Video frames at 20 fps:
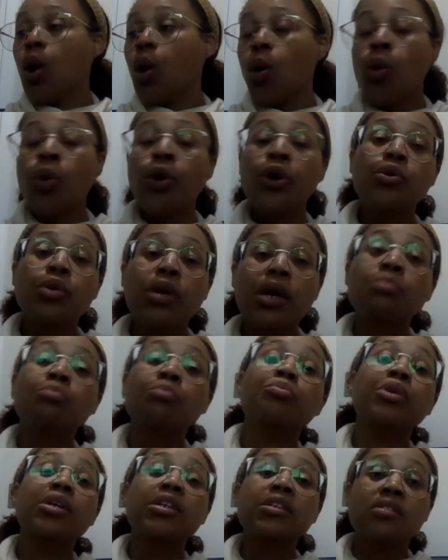or you can
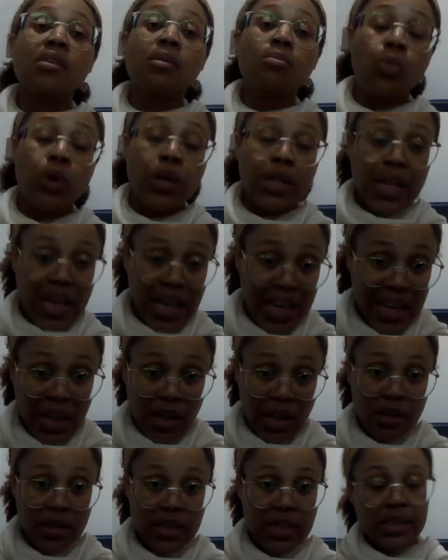bring someone
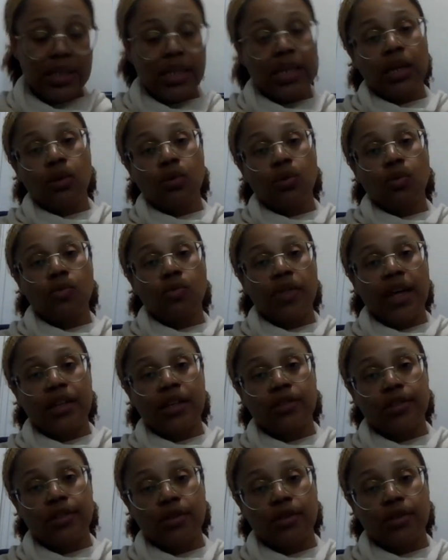in to take over
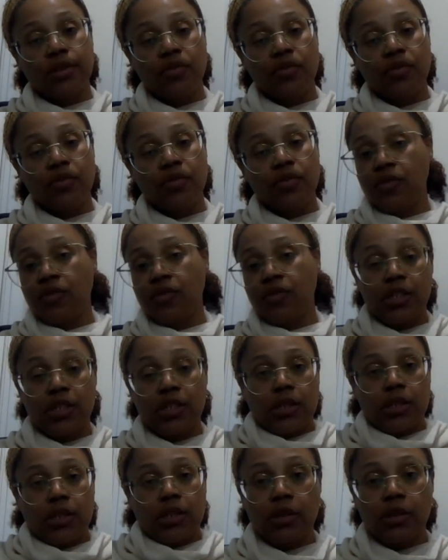that service if
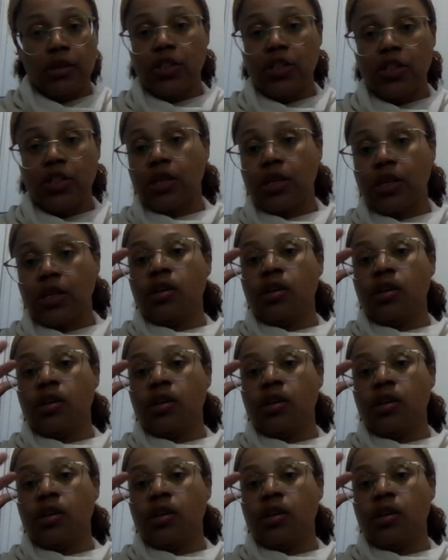it's